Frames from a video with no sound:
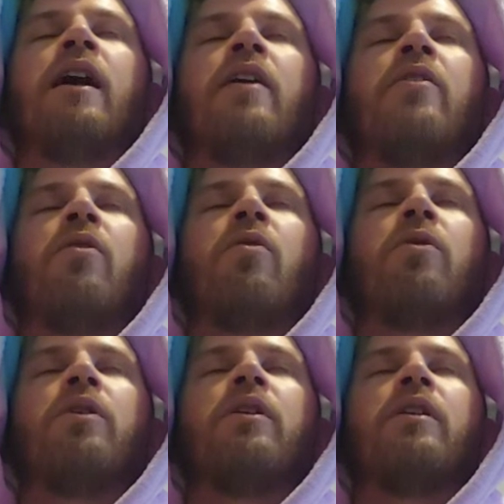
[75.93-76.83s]
And
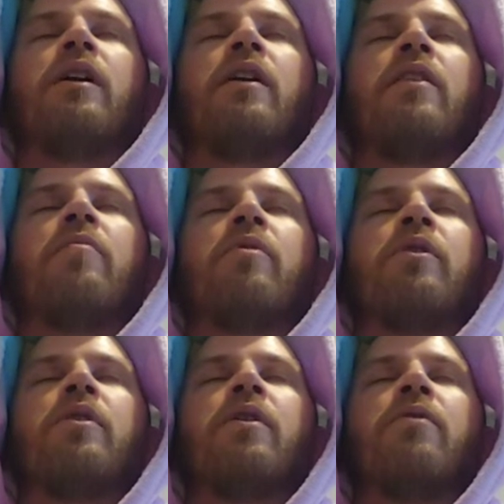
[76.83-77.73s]
hold it, and then
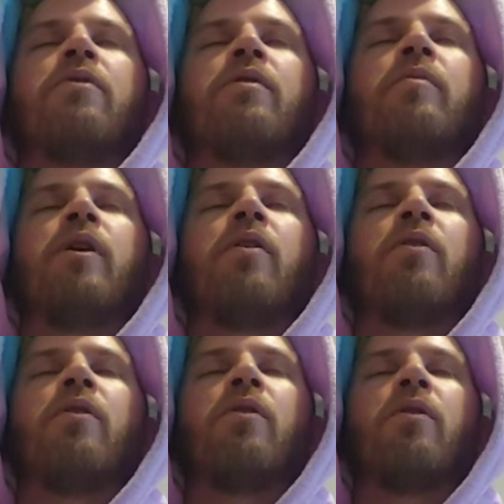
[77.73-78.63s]
breathe out through your mouth.